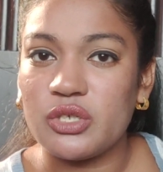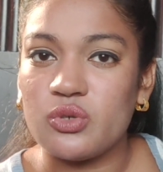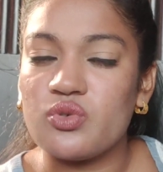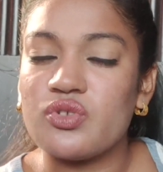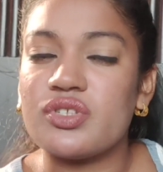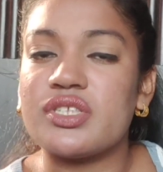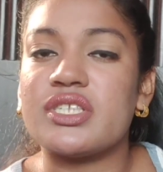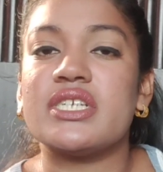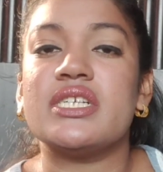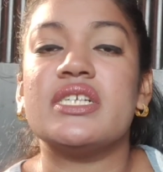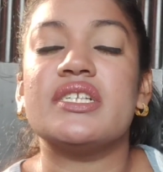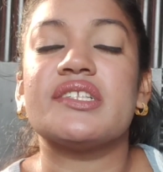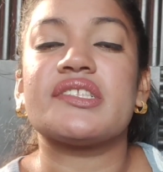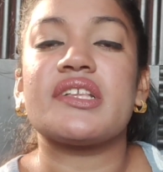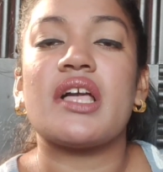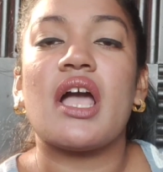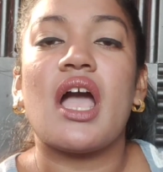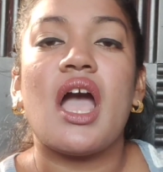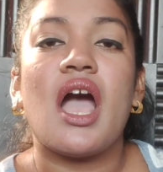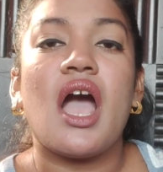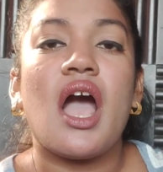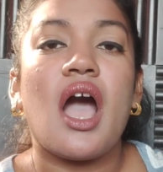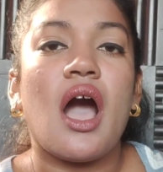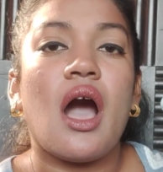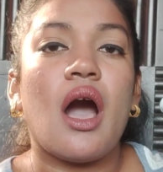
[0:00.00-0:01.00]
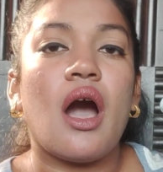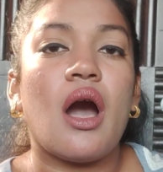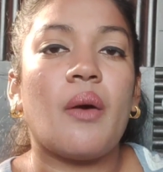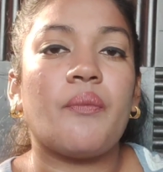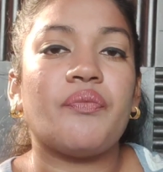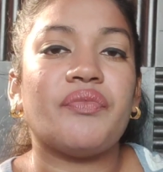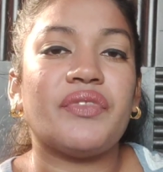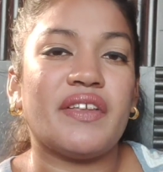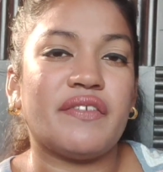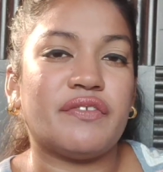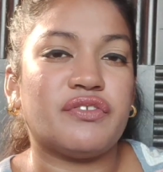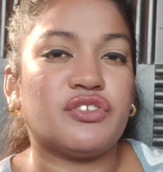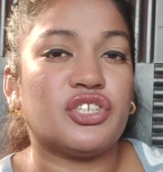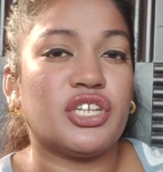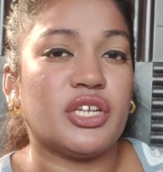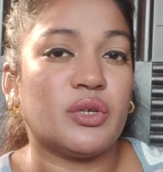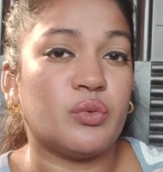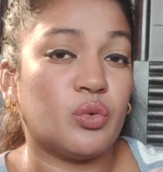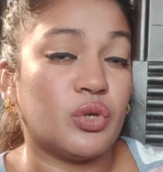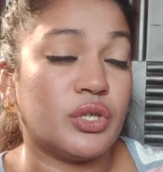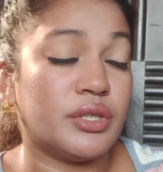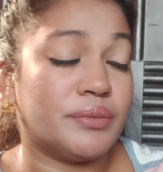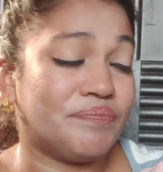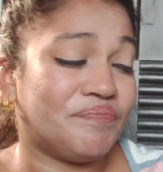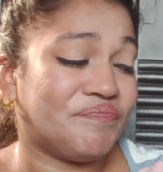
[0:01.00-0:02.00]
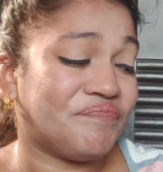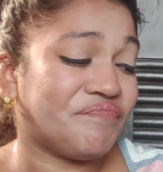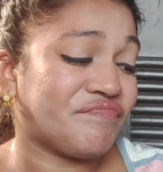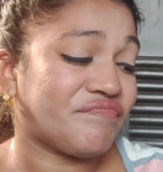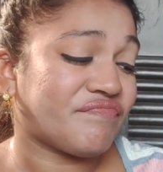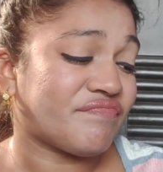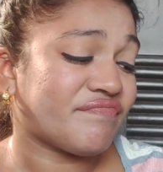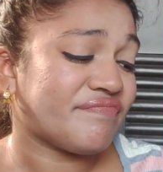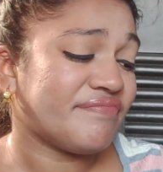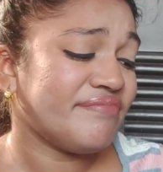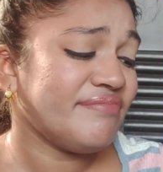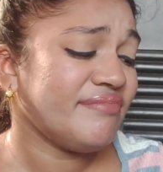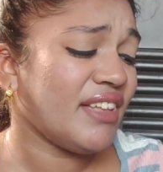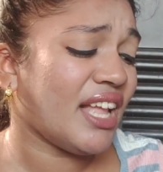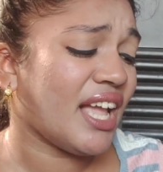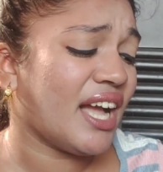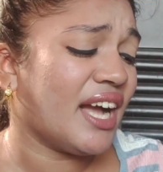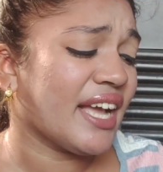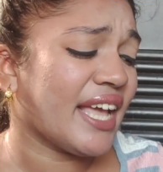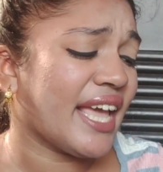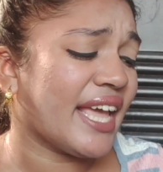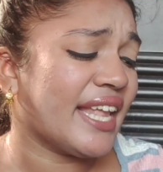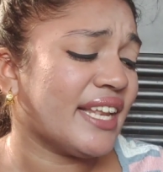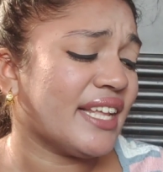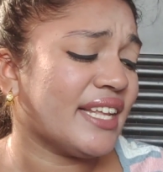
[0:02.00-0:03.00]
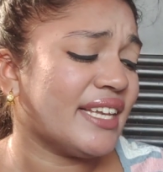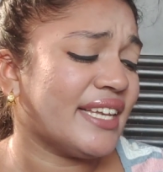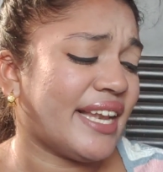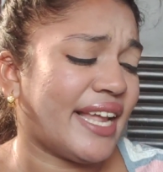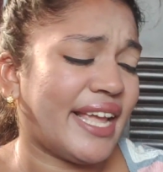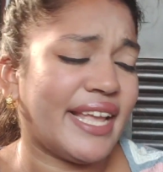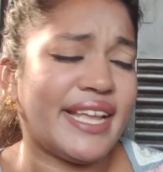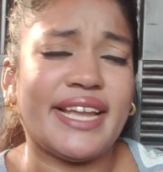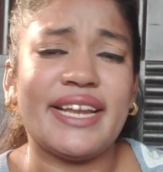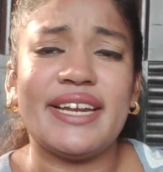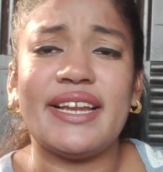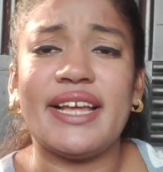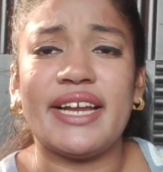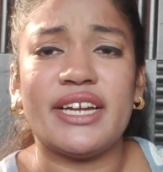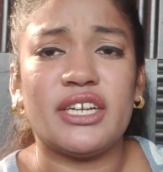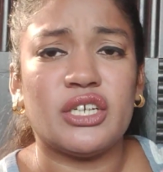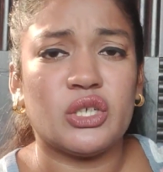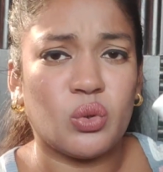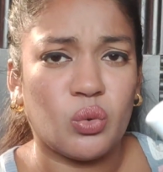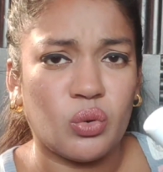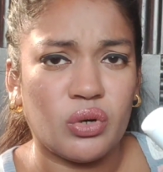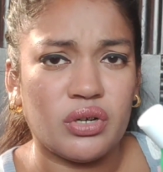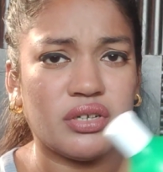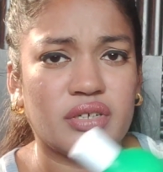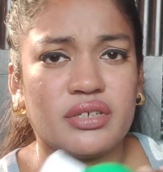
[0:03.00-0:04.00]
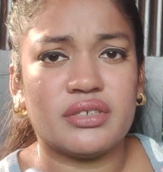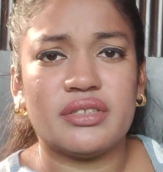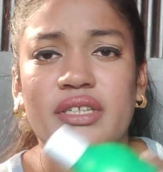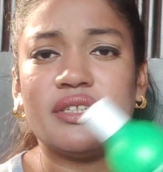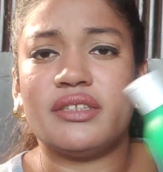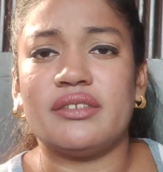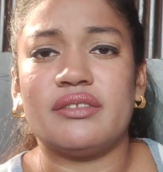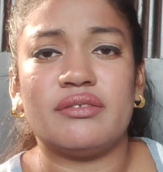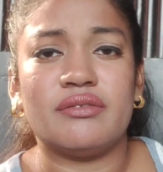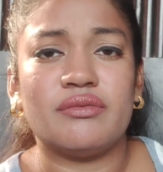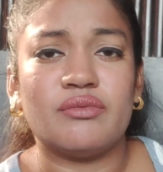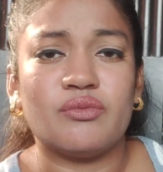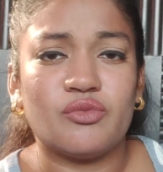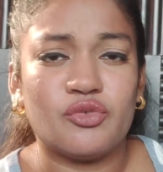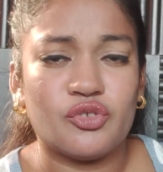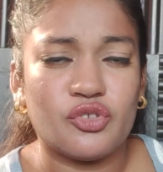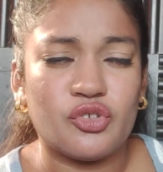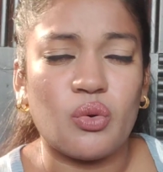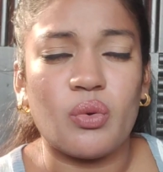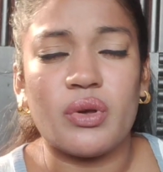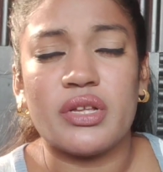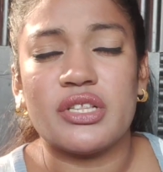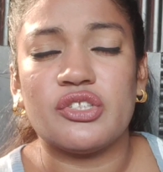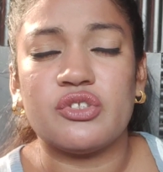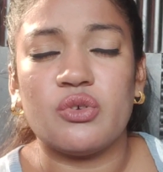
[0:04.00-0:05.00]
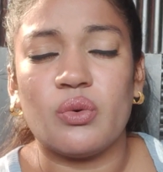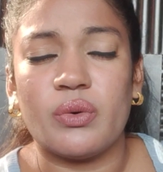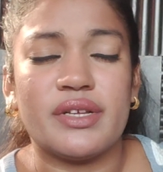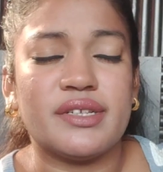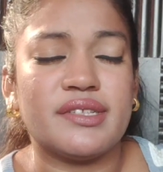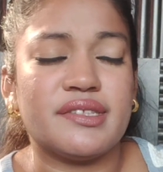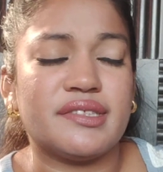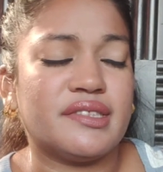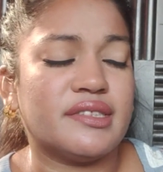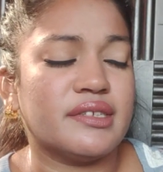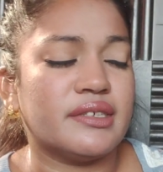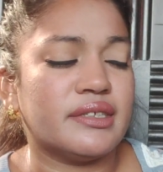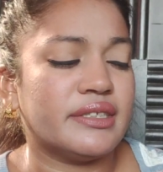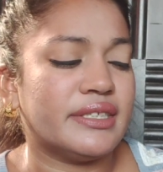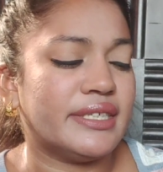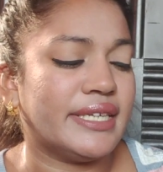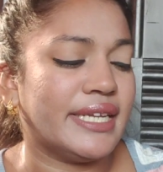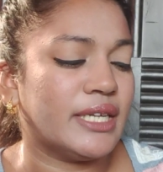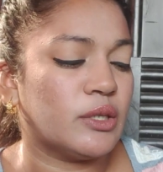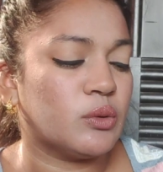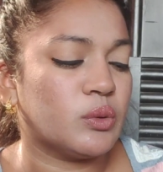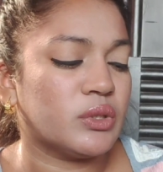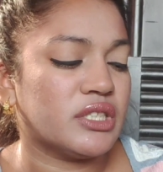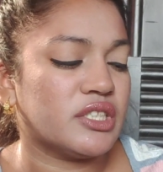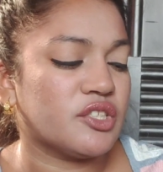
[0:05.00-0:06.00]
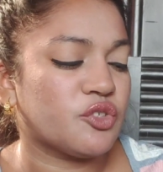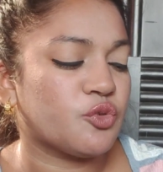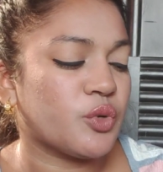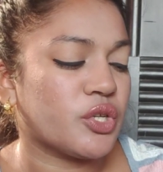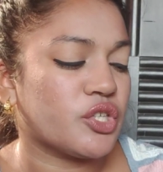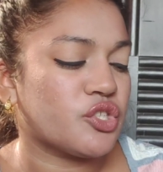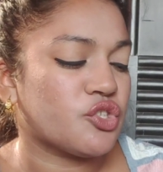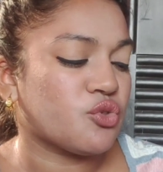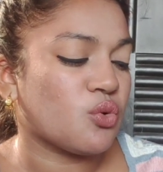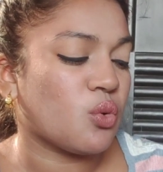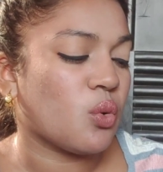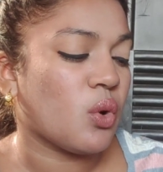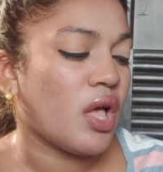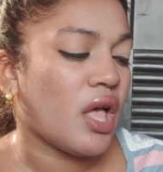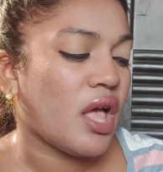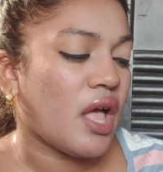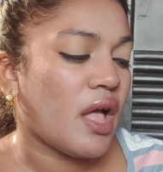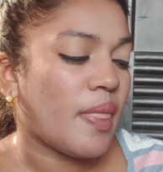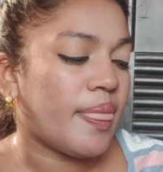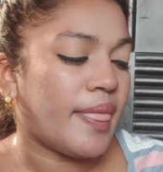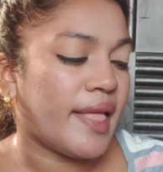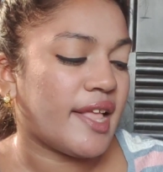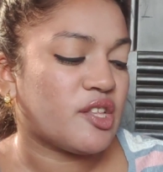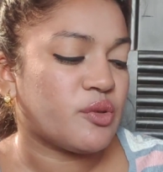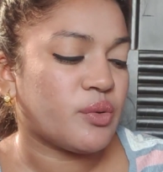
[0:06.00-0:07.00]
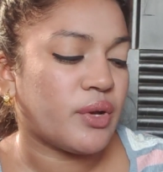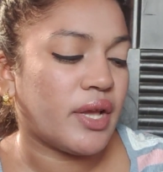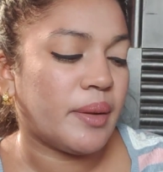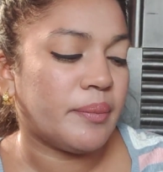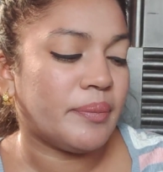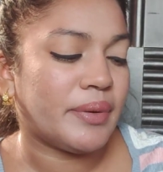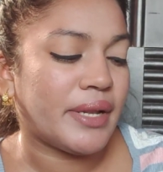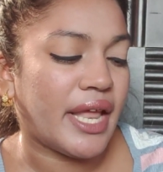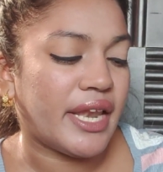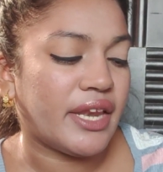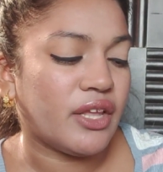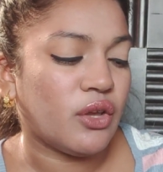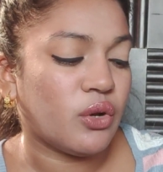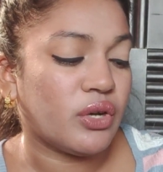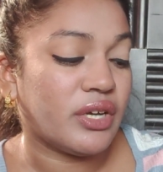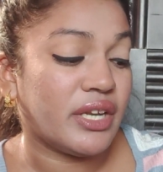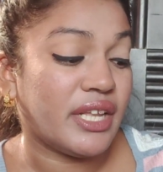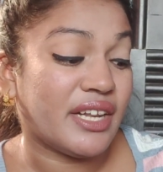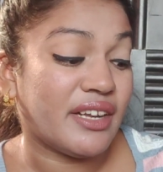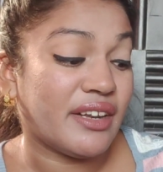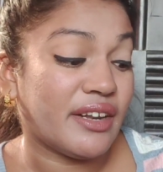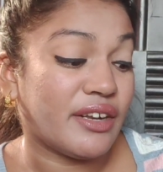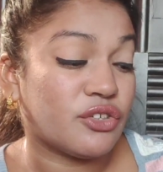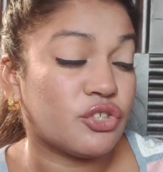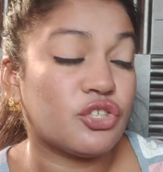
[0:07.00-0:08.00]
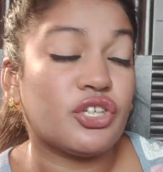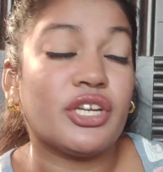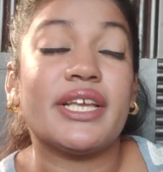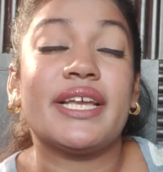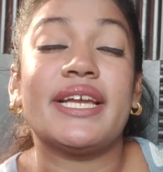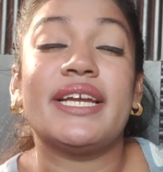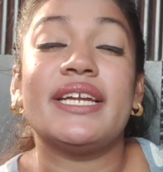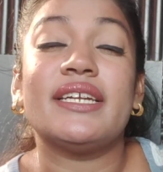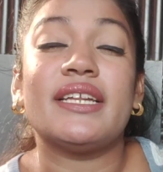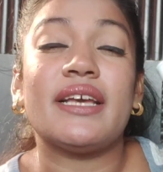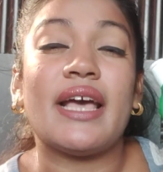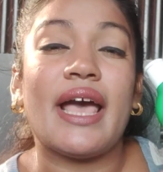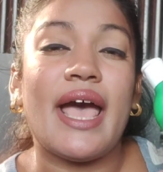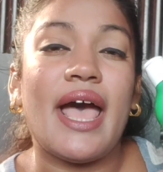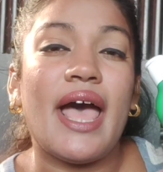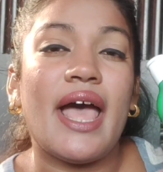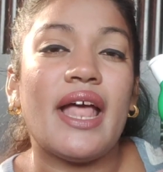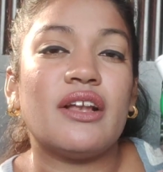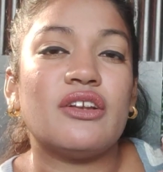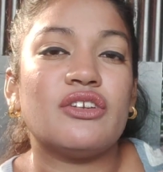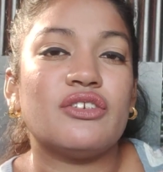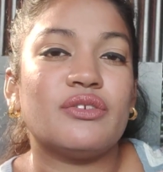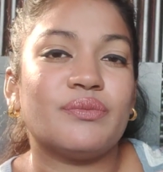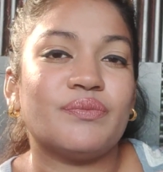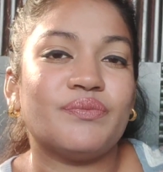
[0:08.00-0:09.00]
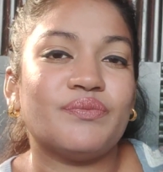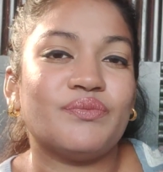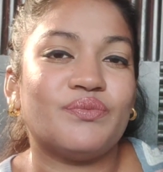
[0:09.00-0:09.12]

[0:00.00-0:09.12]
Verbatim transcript: use this um, if she would again i like it i told her that so and so is the deal with this one so that's why i'm planning on decluttering it and